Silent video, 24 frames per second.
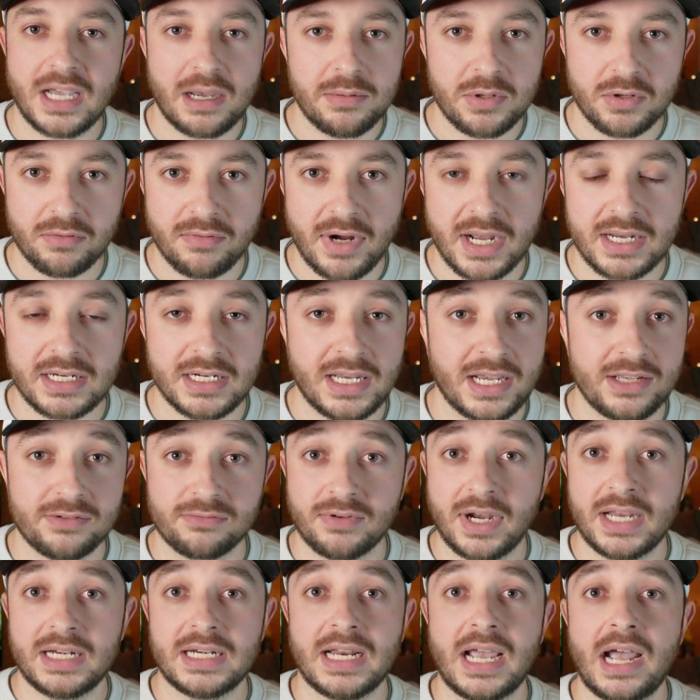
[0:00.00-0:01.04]
time to recognize
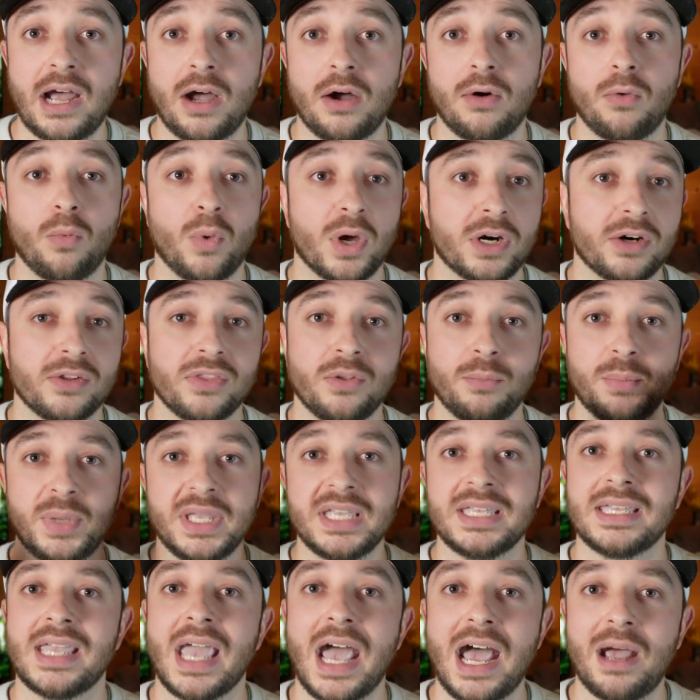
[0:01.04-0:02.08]
right now what are the
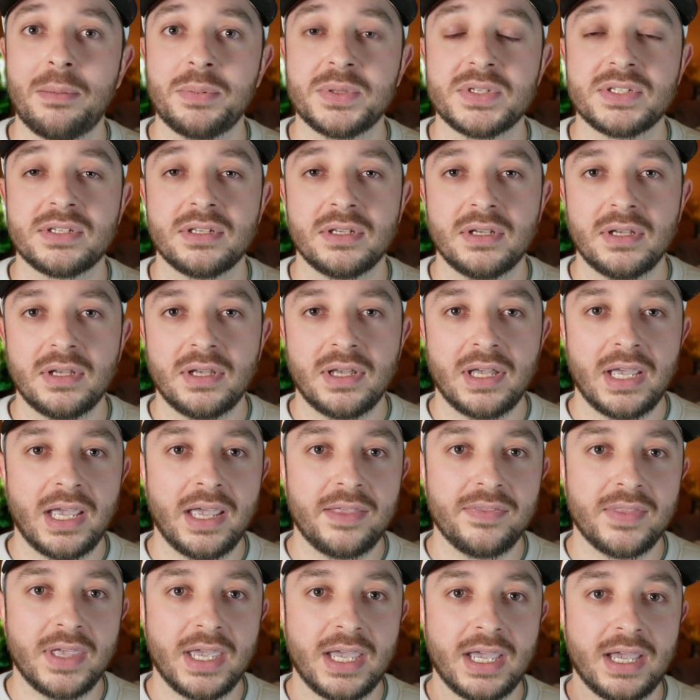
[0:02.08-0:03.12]
big gaps,
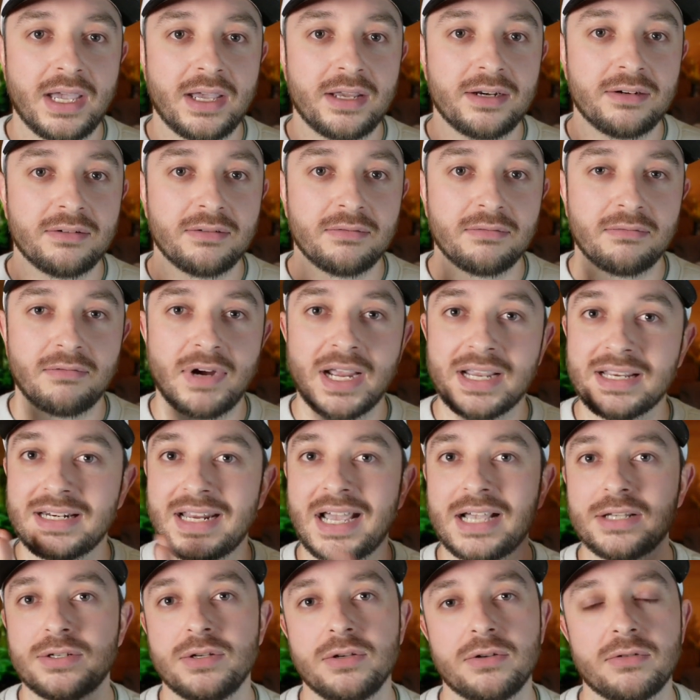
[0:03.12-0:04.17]
and then
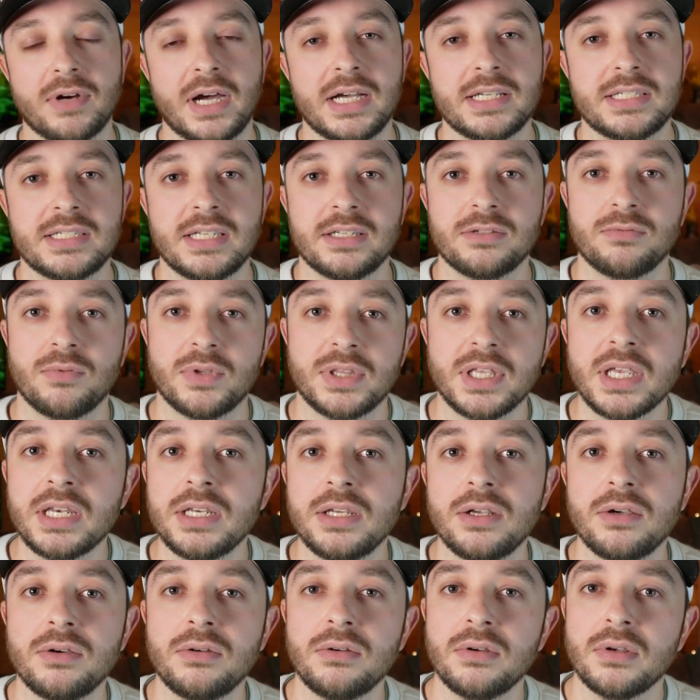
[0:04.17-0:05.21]
recognize who Christ is within
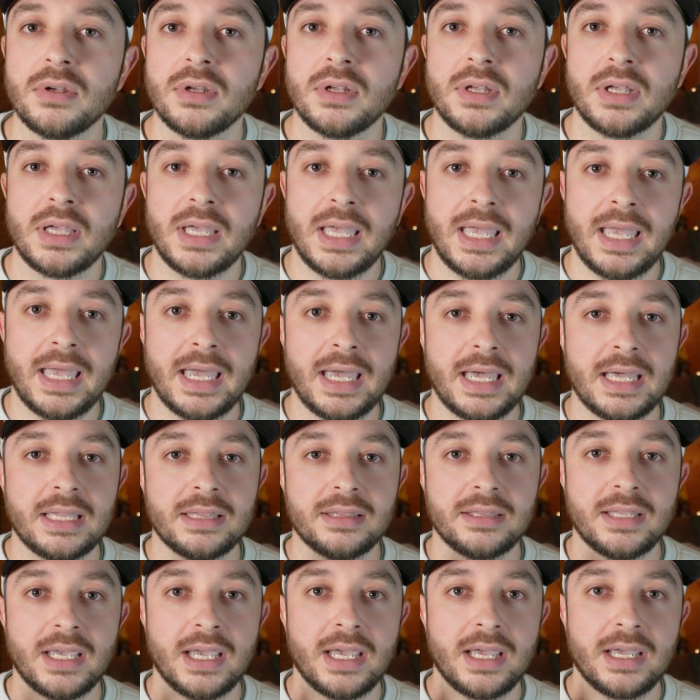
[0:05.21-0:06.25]
you,
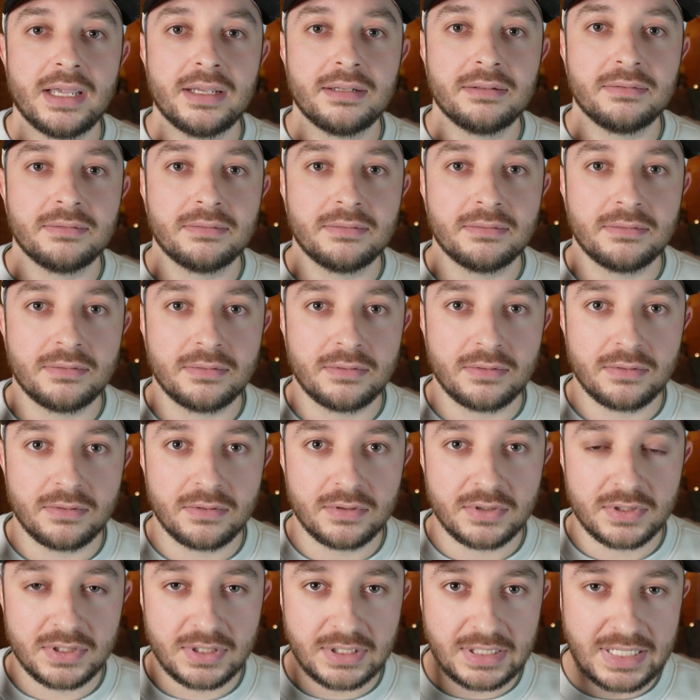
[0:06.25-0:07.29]
and then
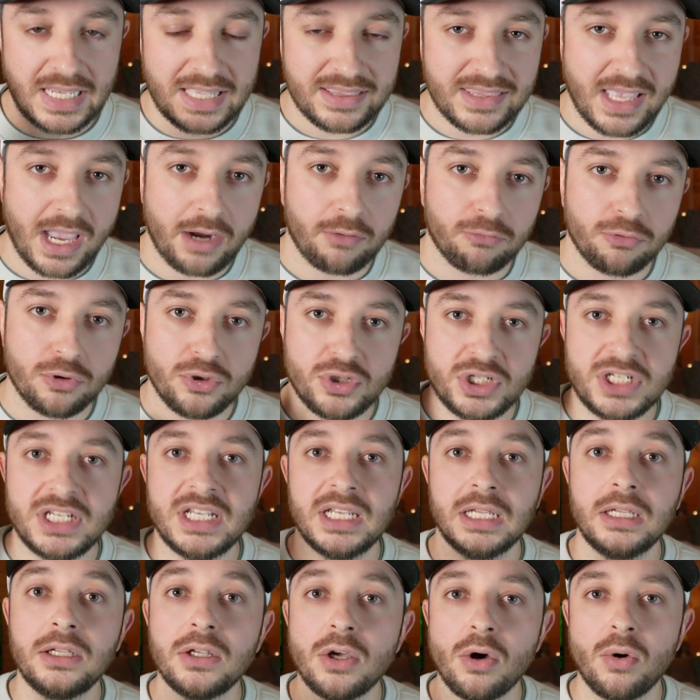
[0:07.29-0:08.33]
get that
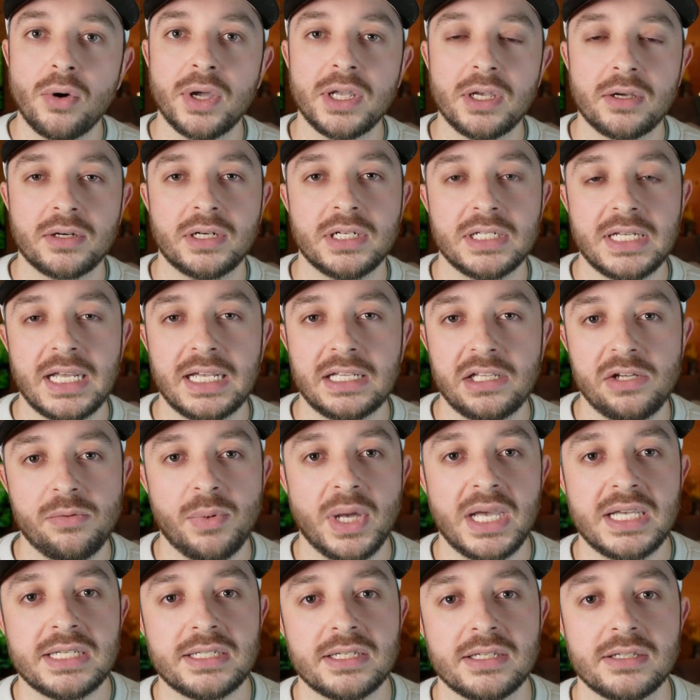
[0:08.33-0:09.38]
routine going on a daily
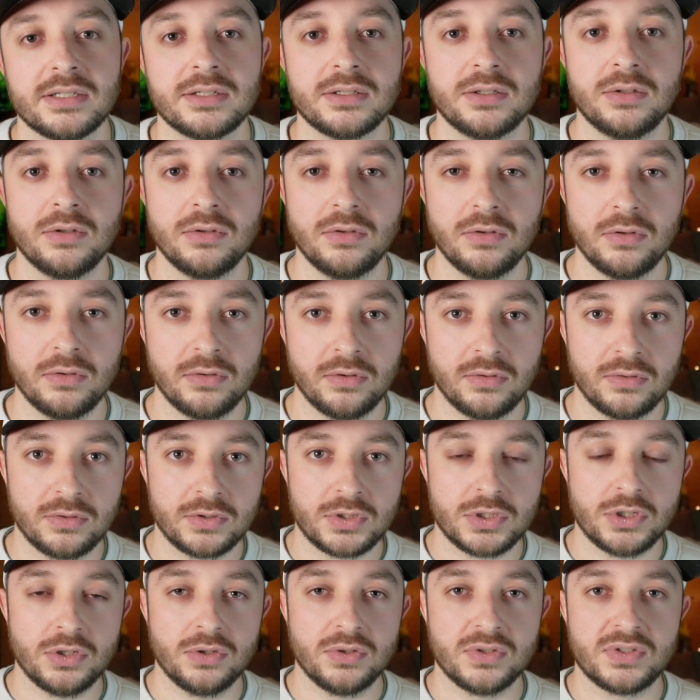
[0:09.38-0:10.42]
basis to
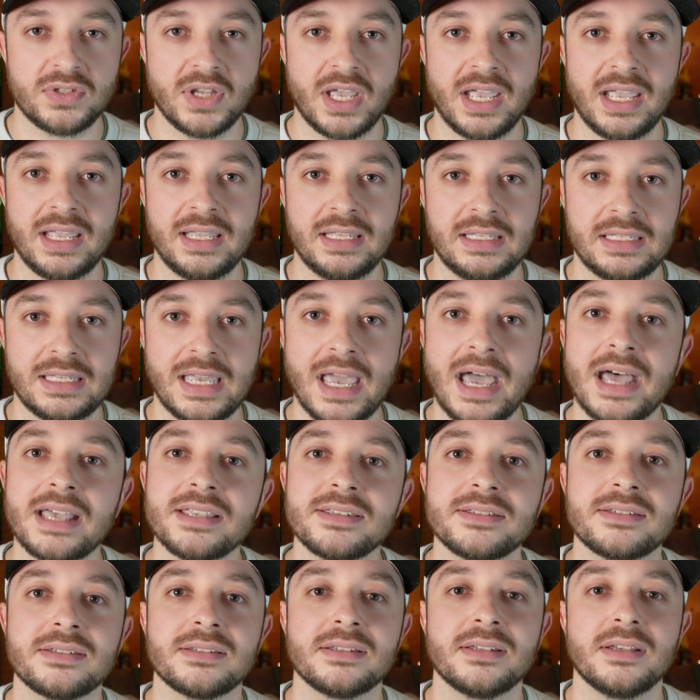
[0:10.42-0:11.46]
say
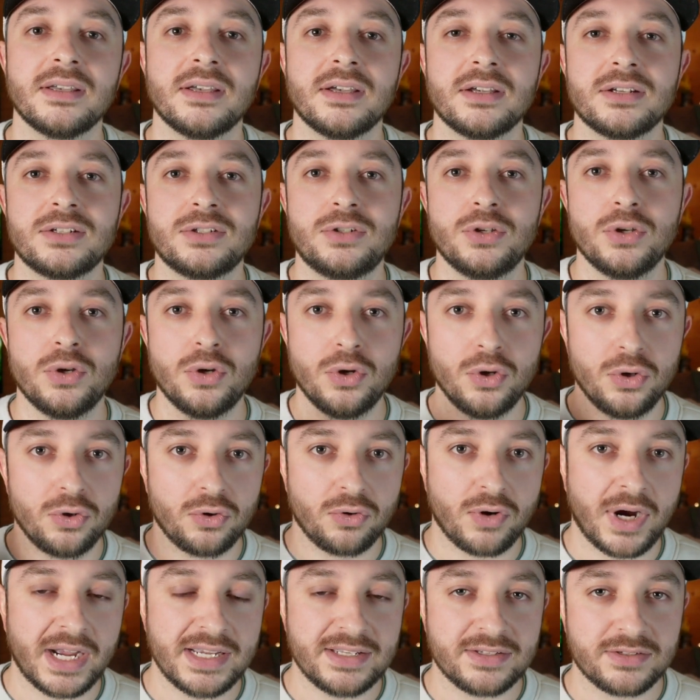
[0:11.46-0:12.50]
yes to who
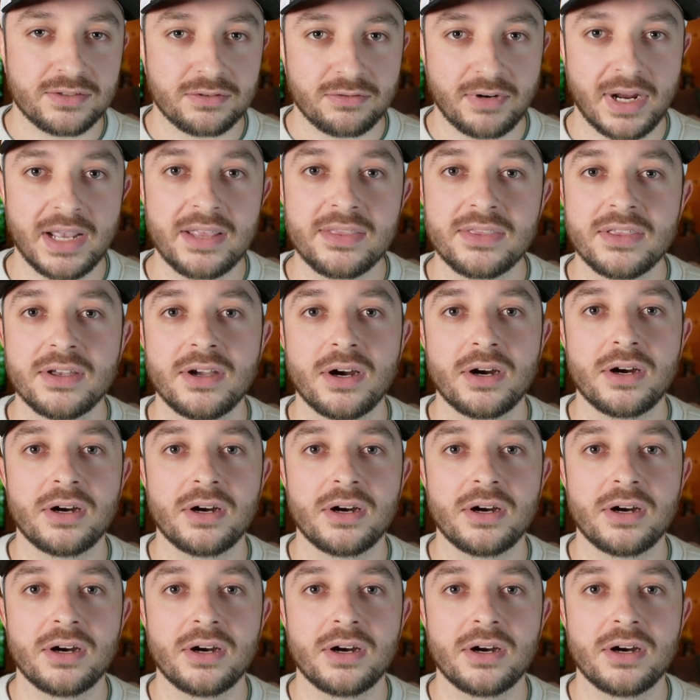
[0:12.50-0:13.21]
Christ's strength